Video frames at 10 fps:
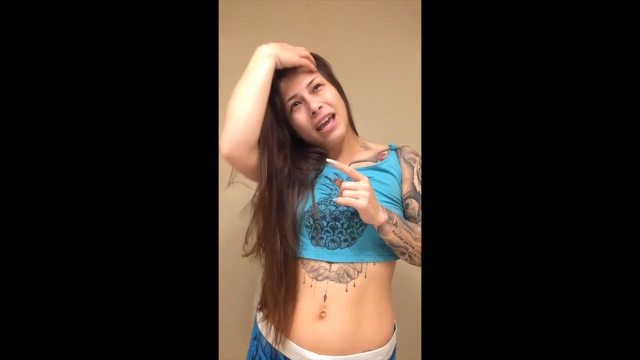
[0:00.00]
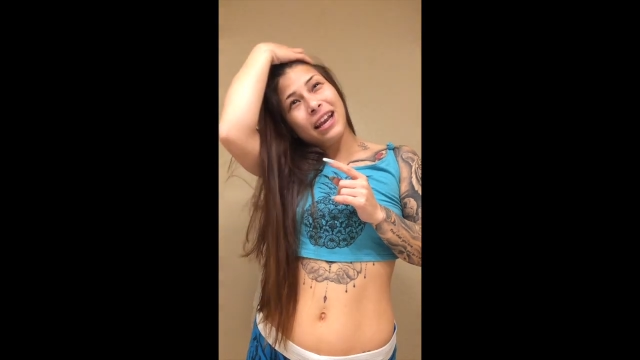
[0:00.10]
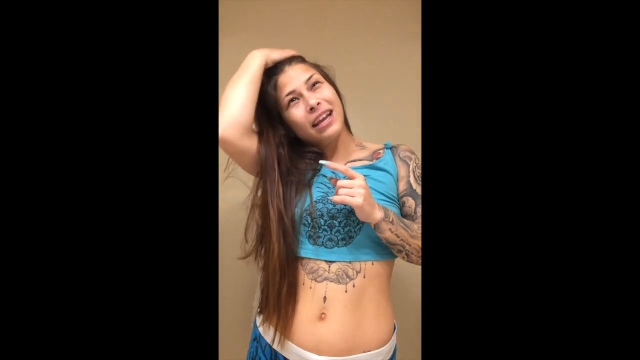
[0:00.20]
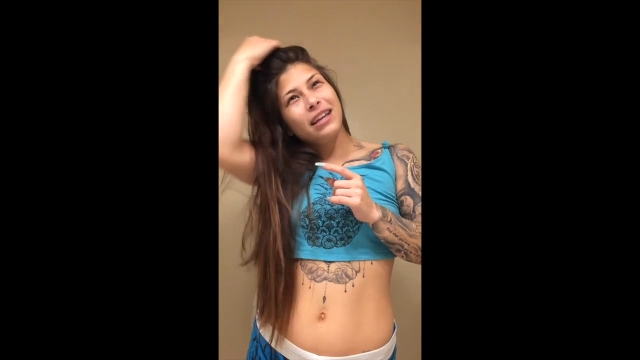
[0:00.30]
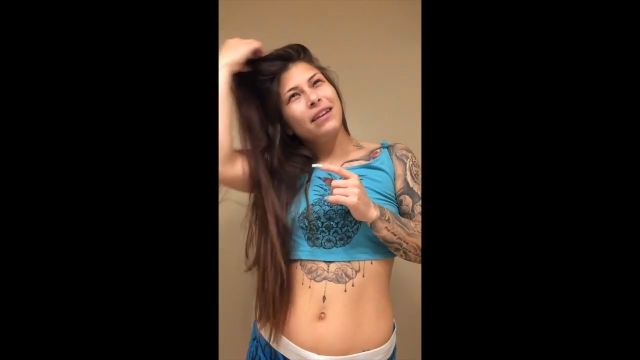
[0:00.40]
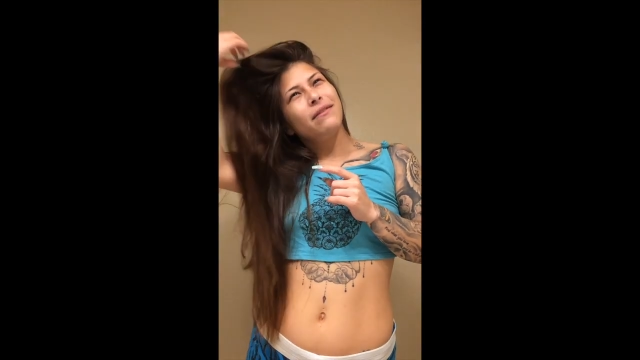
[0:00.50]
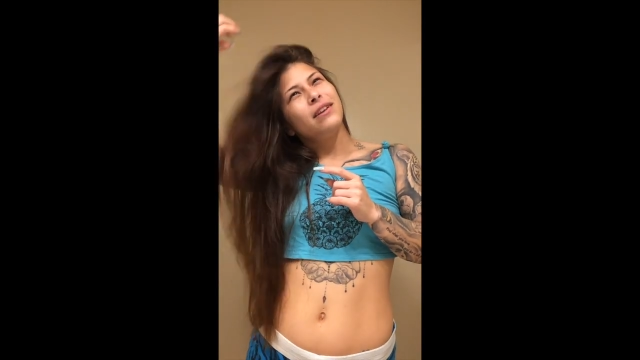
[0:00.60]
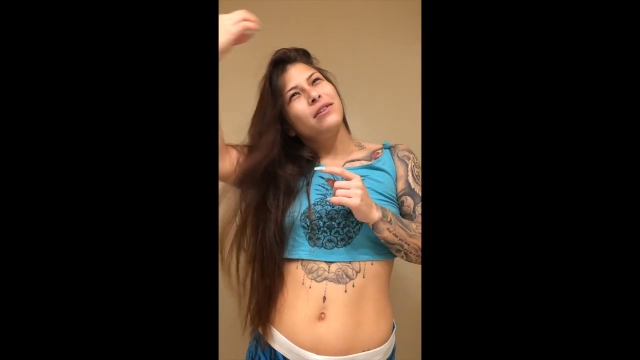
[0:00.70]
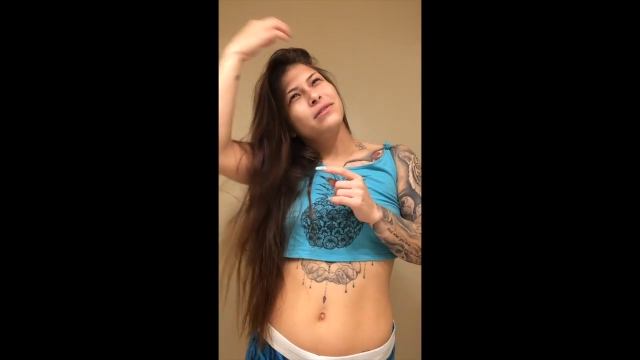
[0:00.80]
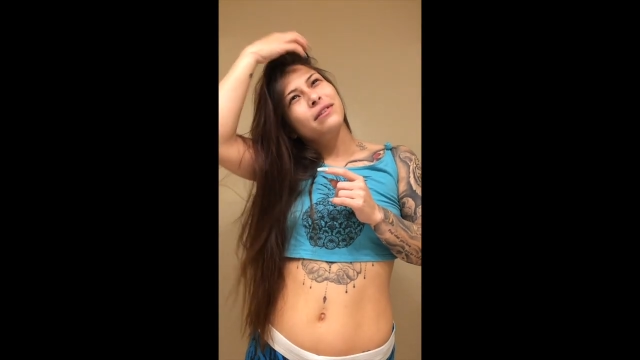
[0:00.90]
And I didn't even
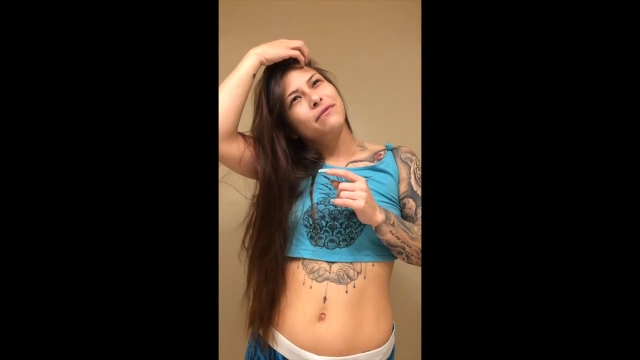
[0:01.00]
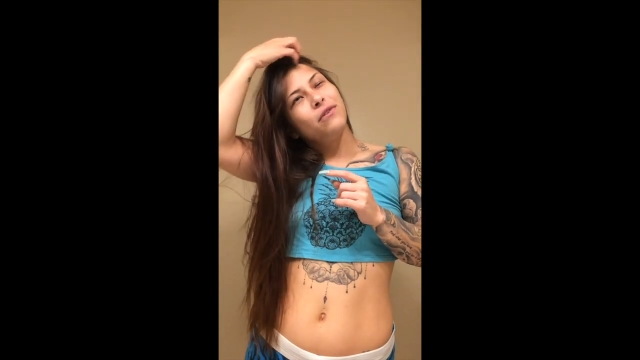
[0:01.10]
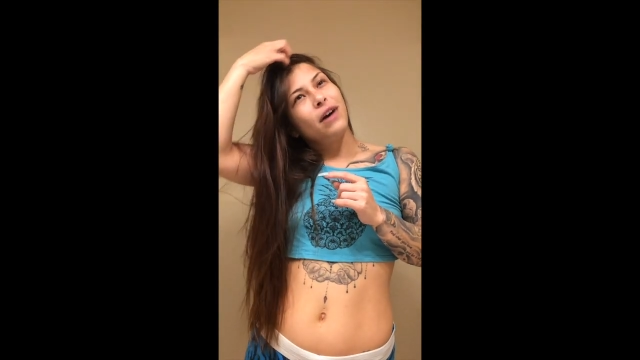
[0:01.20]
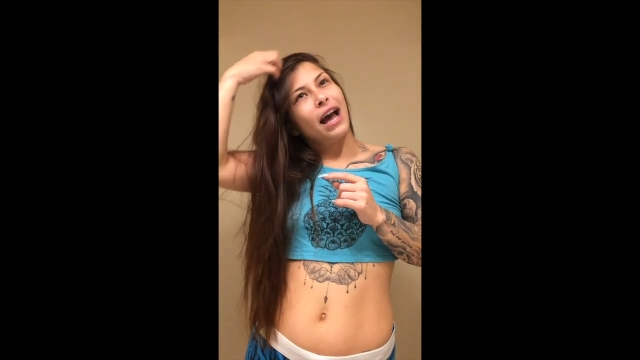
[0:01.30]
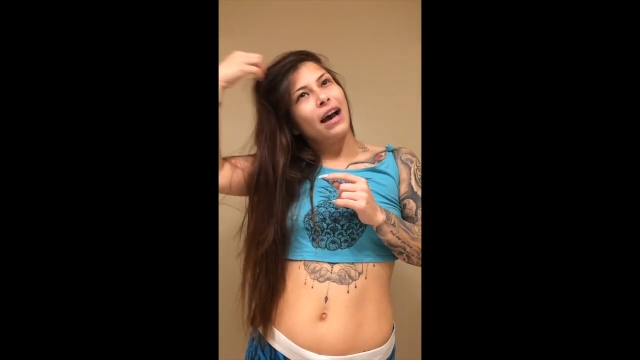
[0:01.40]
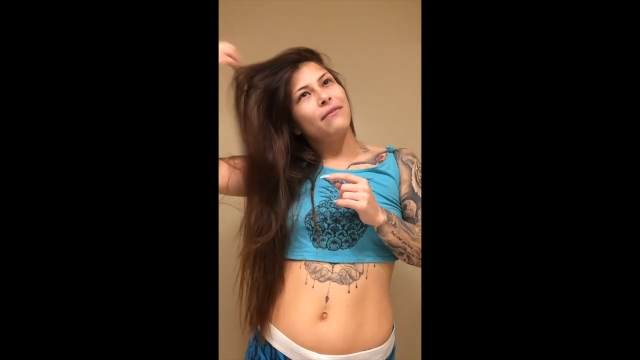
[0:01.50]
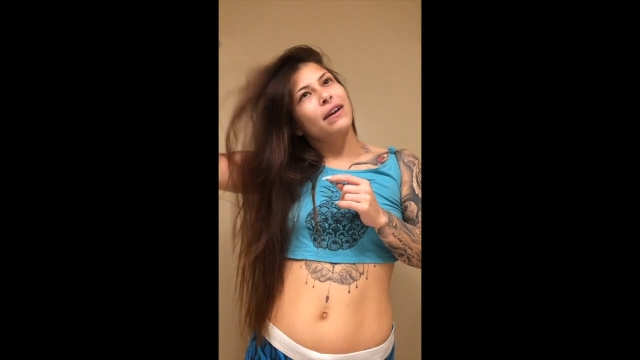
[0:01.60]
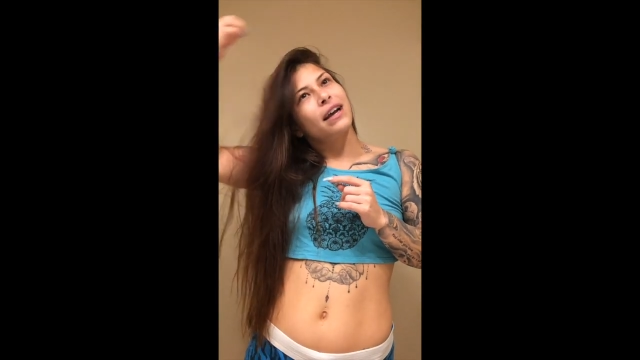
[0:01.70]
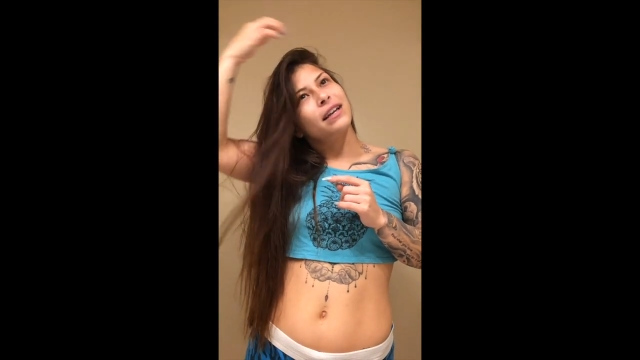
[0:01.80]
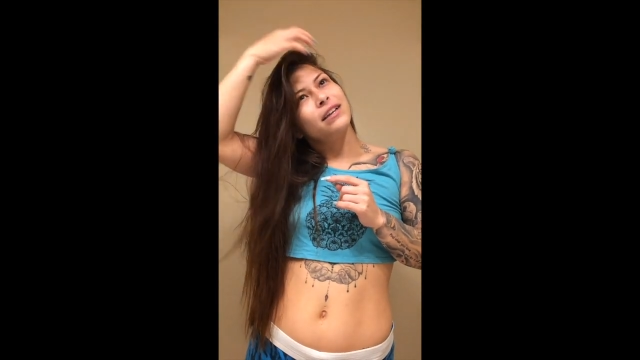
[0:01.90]
use the full half. I
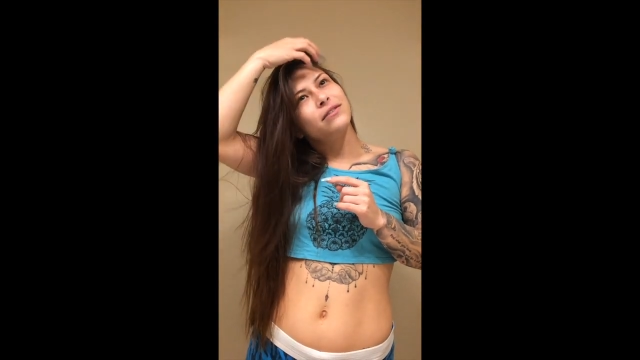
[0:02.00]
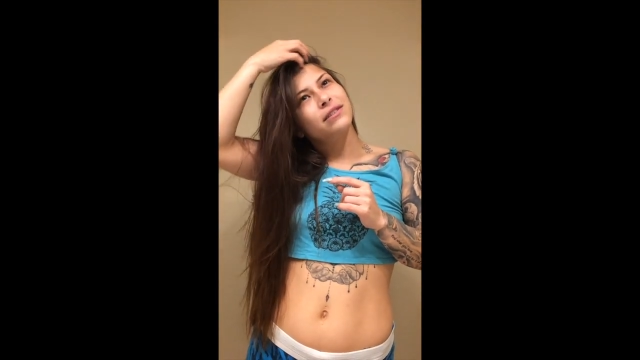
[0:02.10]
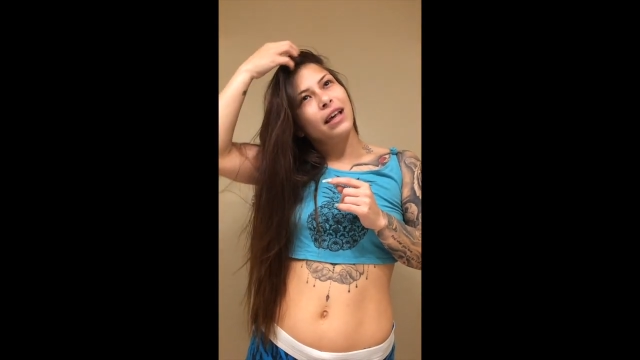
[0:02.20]
kind of used